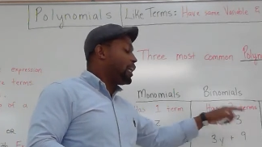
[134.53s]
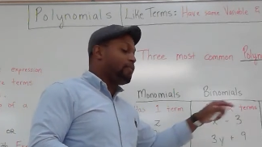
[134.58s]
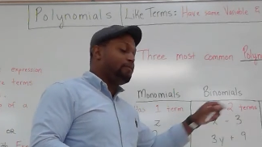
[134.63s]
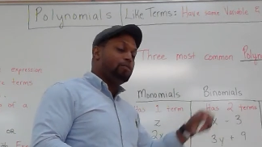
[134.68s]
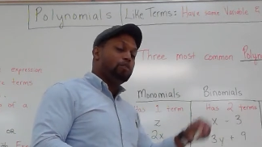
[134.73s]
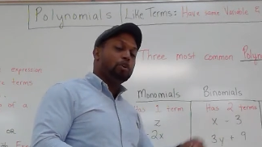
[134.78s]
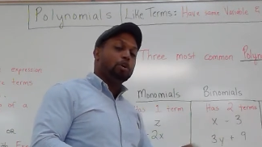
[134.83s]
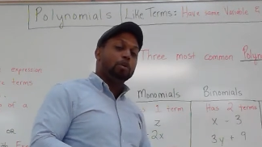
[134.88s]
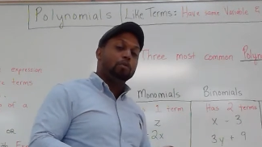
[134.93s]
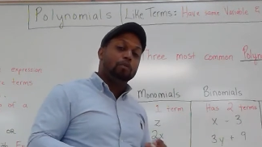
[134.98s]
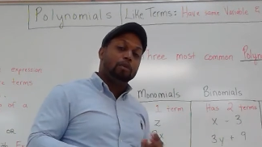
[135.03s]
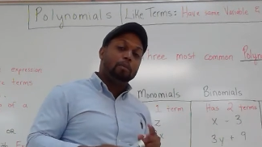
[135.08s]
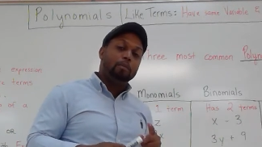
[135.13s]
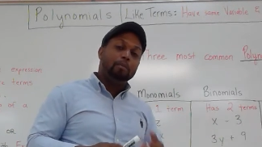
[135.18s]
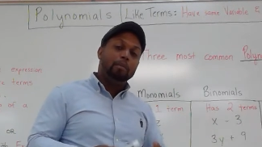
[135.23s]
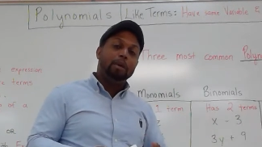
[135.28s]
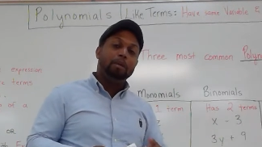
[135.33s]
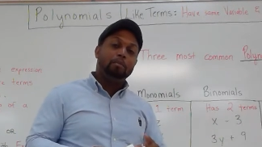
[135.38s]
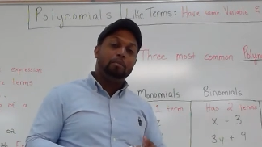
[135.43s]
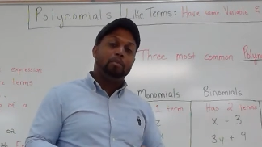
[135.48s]
If you can
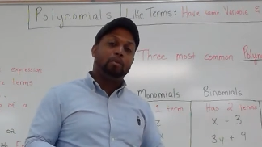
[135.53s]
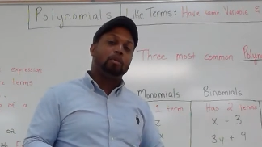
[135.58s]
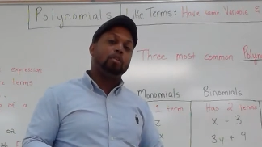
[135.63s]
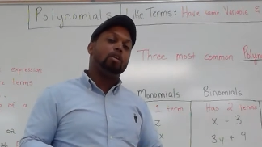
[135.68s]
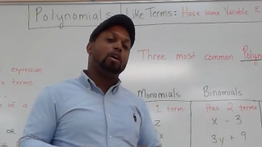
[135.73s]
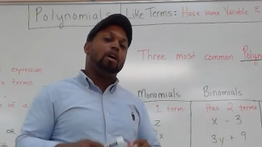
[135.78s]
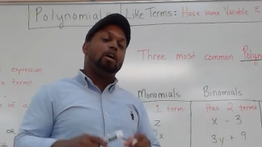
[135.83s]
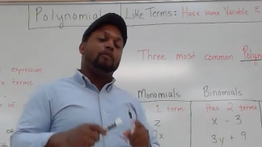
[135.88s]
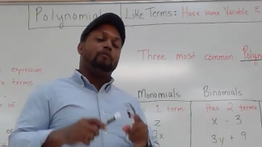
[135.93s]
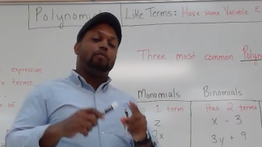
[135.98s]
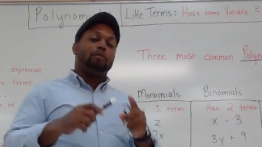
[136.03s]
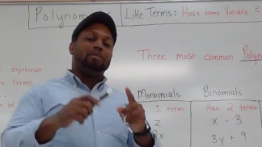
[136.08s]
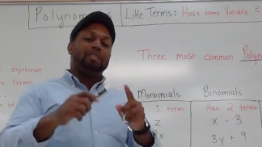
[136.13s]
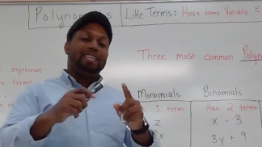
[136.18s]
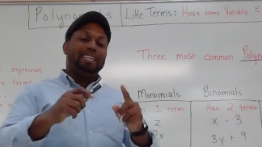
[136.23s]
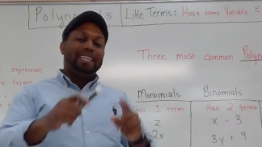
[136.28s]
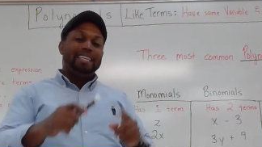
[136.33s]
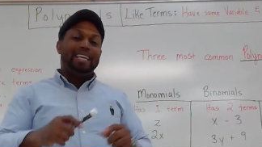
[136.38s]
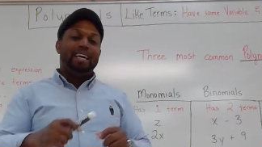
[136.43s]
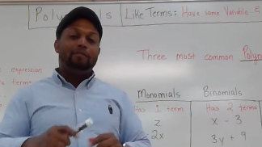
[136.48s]
remember from
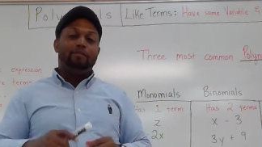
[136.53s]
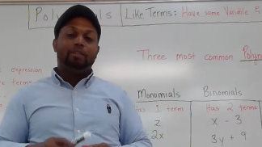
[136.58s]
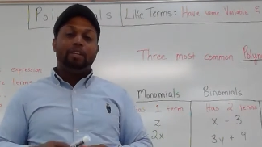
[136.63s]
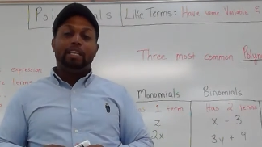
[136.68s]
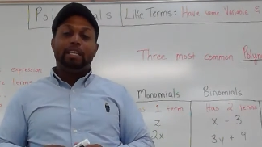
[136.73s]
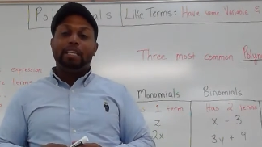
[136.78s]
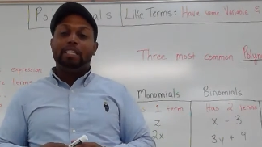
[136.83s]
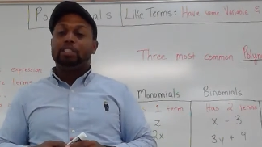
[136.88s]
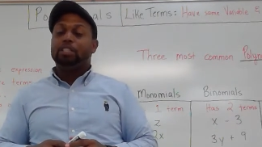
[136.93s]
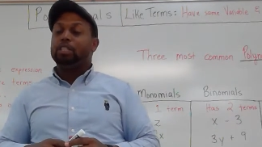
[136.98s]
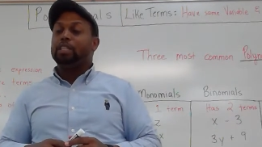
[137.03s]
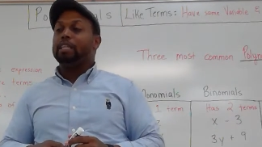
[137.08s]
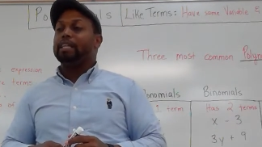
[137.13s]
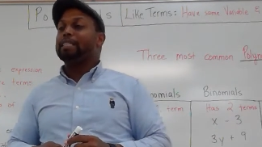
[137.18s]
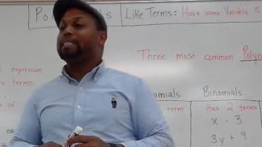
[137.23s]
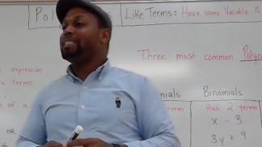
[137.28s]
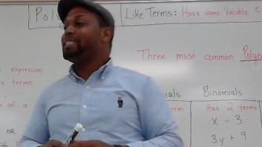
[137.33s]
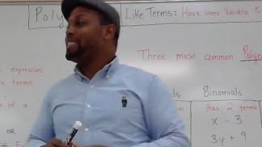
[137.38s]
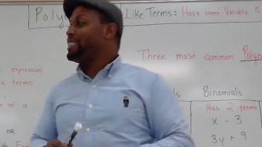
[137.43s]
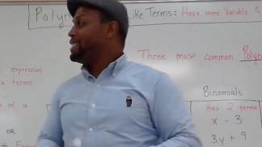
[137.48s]
the definition,
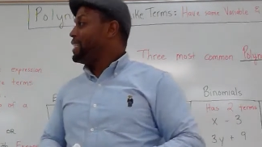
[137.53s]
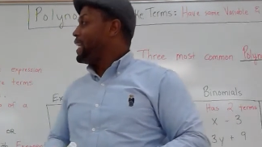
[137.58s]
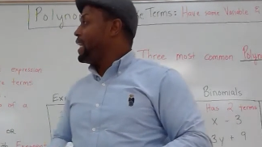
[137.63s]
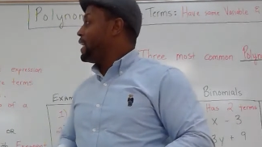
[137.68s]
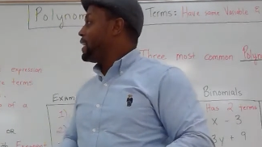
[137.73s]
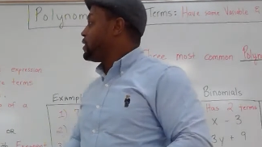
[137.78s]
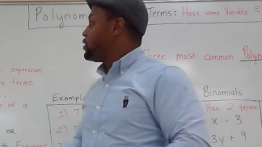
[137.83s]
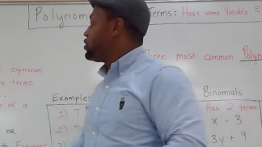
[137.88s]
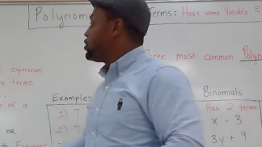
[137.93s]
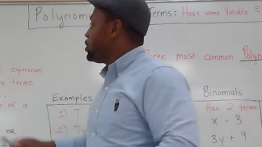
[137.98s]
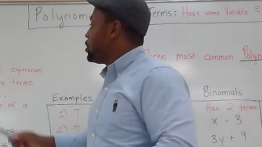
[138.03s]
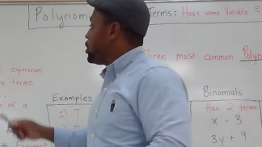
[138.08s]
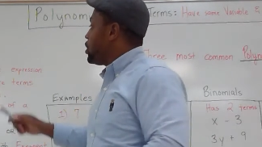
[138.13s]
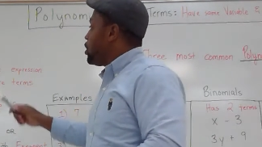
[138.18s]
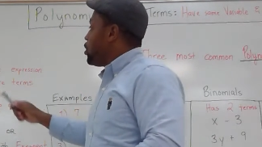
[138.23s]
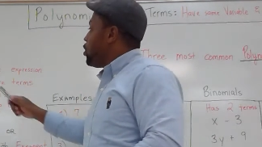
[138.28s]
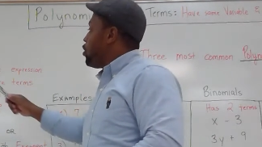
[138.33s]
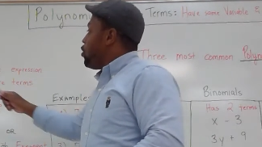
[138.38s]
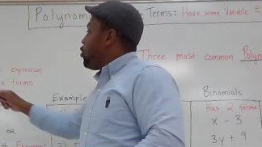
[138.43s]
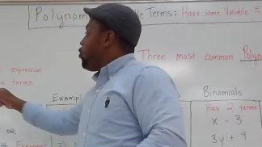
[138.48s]
it says
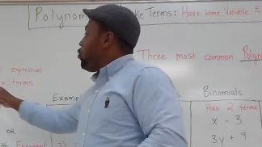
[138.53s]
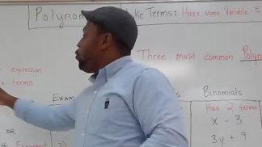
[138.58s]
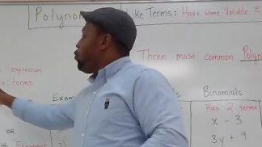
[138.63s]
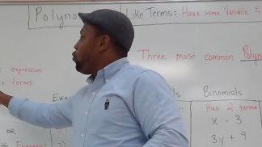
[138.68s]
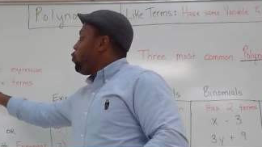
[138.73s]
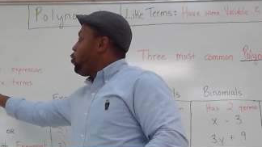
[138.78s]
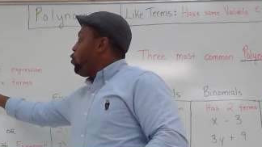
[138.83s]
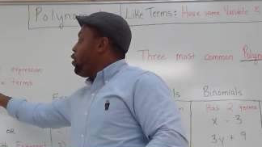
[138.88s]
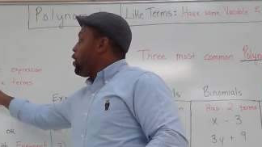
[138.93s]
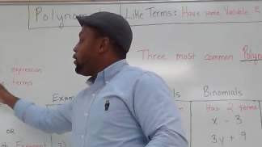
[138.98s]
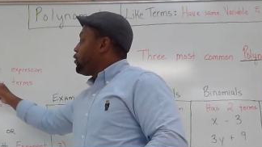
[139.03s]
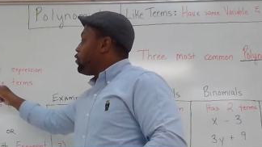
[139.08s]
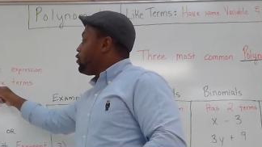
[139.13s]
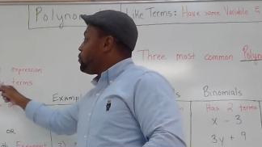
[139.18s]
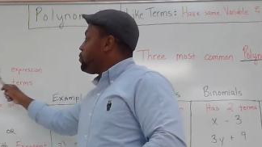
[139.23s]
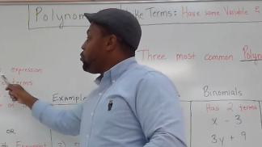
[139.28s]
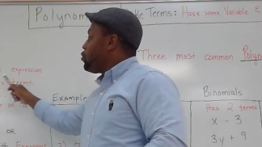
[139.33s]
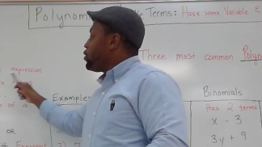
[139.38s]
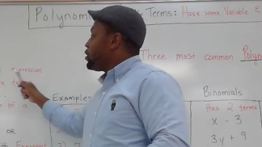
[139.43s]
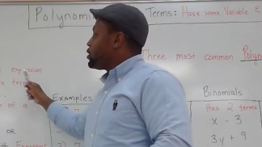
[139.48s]
one or
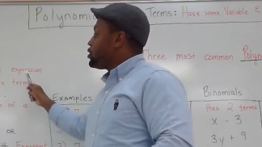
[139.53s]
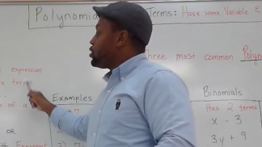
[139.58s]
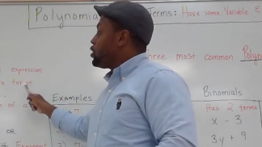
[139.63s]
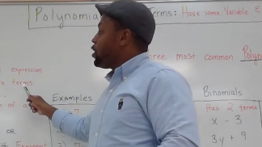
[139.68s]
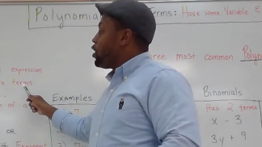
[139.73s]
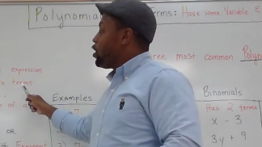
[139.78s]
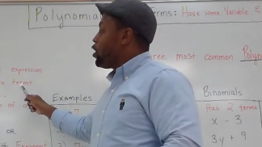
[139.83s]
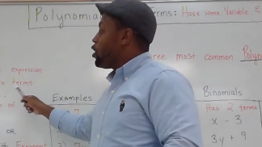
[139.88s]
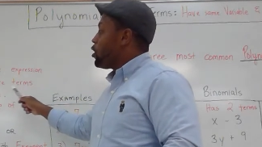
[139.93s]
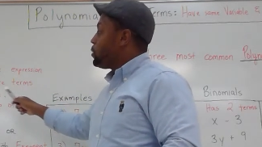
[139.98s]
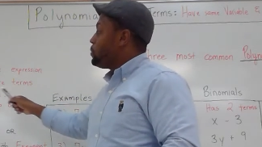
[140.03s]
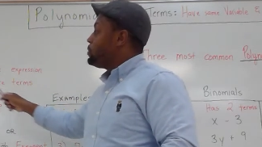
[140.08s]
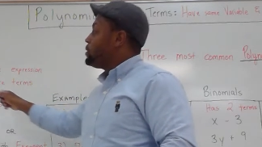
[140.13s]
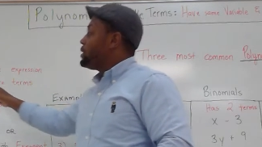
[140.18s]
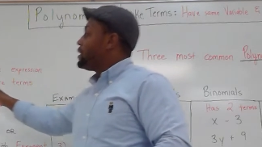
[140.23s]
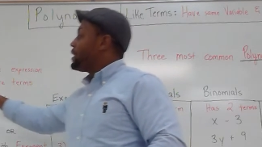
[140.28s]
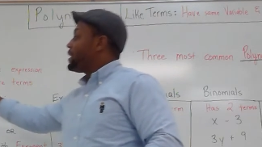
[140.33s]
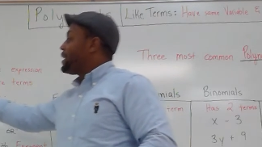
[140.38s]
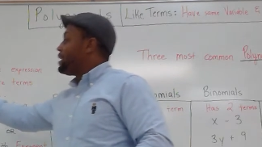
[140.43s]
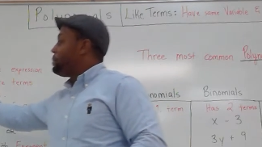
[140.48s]
more
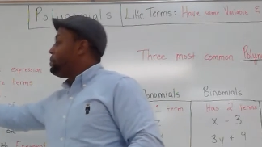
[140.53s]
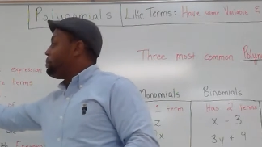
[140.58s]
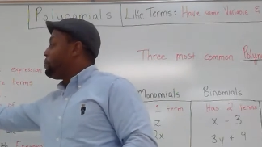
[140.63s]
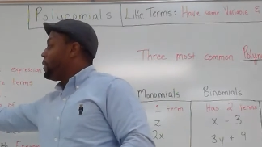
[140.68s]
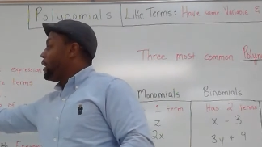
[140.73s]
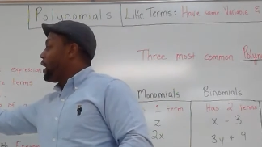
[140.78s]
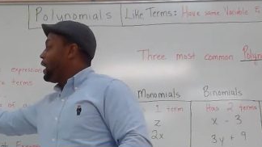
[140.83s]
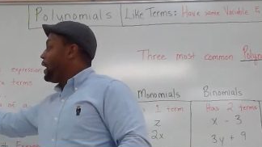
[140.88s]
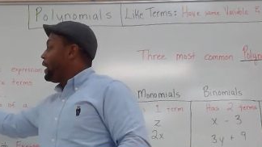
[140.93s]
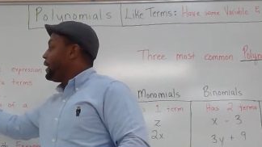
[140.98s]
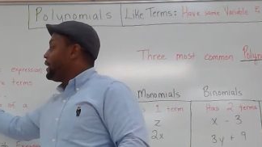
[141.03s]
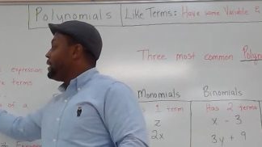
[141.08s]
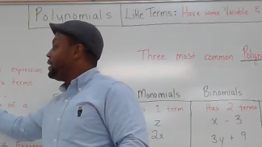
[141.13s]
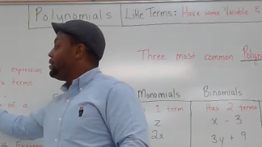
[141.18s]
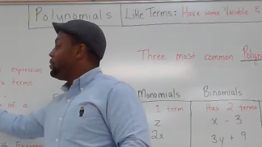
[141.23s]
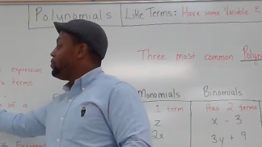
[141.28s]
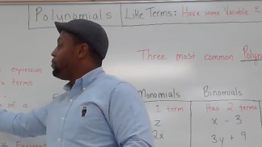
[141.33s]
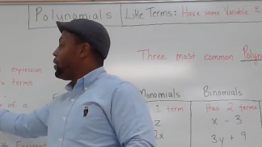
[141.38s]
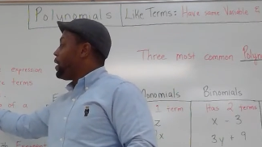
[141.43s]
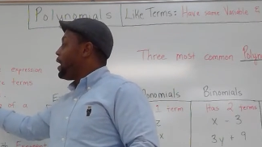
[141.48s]
terms
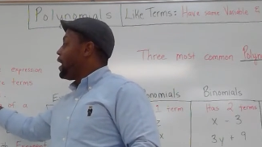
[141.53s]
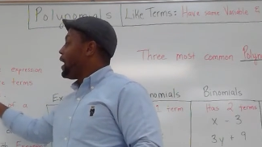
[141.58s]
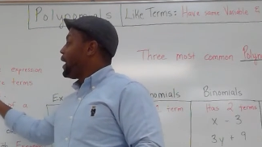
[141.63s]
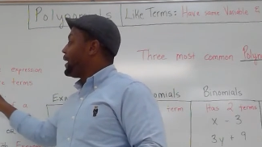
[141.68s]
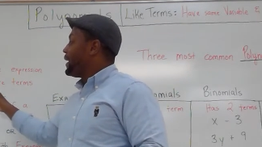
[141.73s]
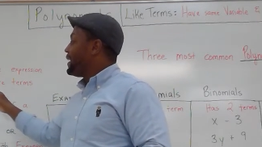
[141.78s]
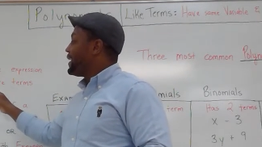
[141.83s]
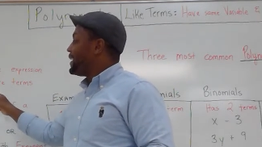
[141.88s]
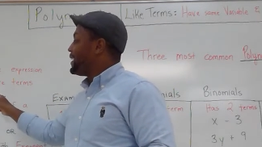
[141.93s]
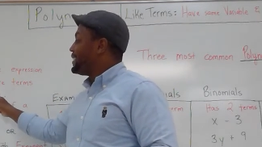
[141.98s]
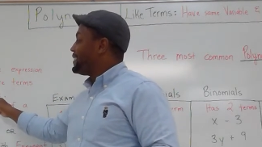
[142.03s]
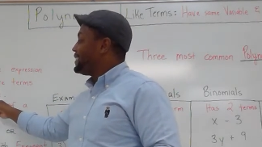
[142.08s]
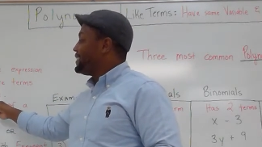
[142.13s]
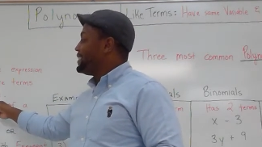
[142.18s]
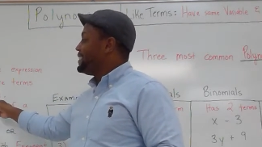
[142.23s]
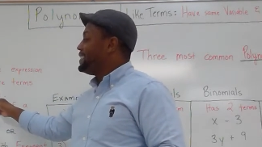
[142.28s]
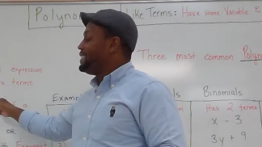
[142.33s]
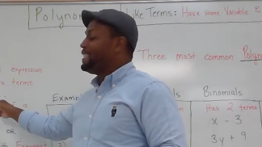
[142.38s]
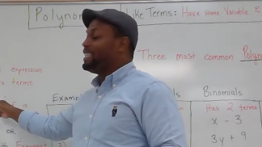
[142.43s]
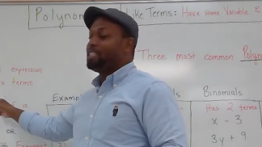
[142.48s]
combined by
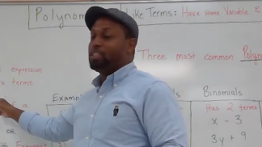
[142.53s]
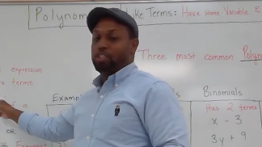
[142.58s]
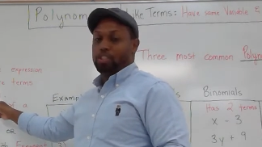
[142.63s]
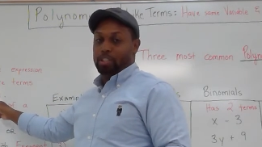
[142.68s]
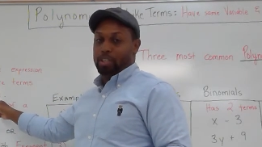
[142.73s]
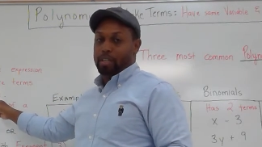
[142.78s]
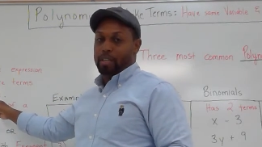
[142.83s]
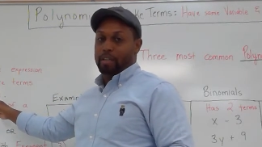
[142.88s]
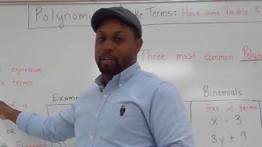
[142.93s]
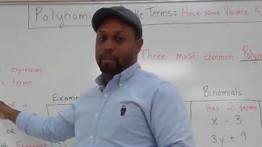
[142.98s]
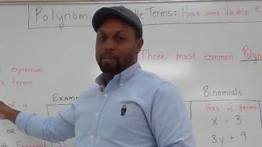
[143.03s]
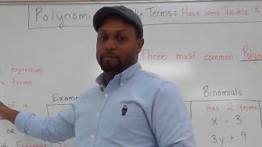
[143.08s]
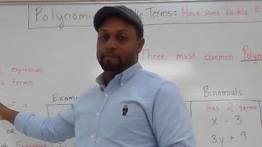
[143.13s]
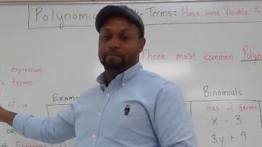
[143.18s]
addition.